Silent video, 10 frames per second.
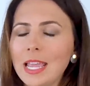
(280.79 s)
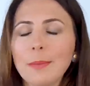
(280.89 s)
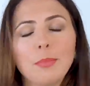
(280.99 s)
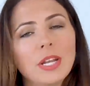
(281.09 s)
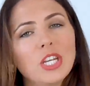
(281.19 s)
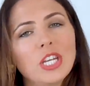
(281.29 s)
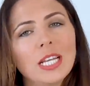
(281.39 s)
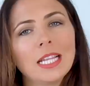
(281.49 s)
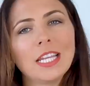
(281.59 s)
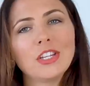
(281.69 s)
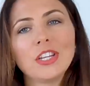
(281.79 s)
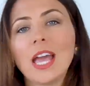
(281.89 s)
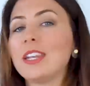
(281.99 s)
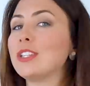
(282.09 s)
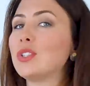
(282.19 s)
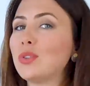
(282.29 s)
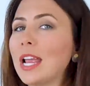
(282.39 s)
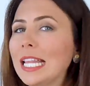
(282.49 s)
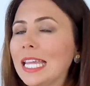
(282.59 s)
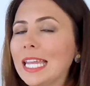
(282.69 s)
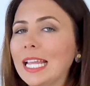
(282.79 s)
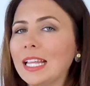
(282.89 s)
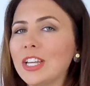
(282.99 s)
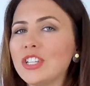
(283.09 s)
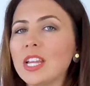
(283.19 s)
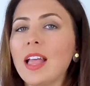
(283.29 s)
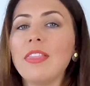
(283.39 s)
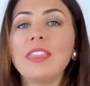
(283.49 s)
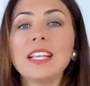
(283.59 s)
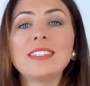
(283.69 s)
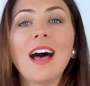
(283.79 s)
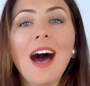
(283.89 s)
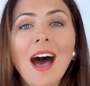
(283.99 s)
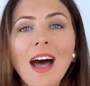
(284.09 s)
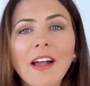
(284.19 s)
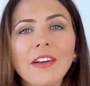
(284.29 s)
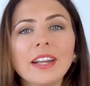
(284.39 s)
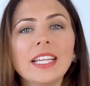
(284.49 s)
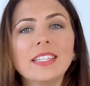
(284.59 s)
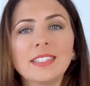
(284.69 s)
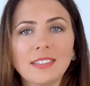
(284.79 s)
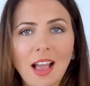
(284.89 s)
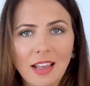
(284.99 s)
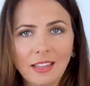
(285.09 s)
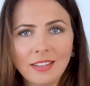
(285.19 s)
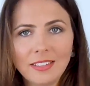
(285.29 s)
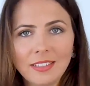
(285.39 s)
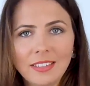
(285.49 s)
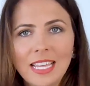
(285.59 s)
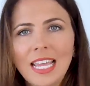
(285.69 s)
In British English and Australian English, this R is silent,